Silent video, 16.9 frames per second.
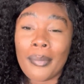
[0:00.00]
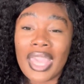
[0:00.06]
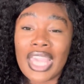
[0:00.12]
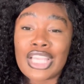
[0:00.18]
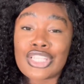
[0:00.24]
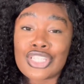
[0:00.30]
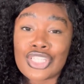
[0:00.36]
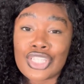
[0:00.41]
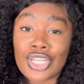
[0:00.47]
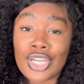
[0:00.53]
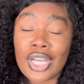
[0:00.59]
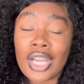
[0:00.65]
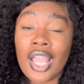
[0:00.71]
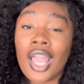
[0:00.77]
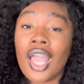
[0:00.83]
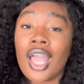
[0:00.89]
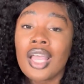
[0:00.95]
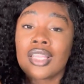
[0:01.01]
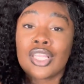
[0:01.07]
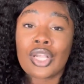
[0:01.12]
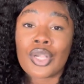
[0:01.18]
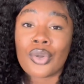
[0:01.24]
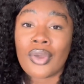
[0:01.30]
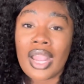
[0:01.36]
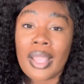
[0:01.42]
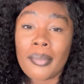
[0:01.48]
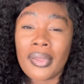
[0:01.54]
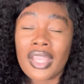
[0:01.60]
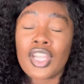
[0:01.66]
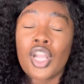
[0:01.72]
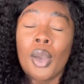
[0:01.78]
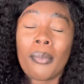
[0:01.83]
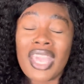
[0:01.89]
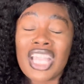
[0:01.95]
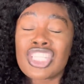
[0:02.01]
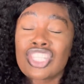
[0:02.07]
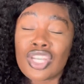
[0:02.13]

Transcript: Make sure the red button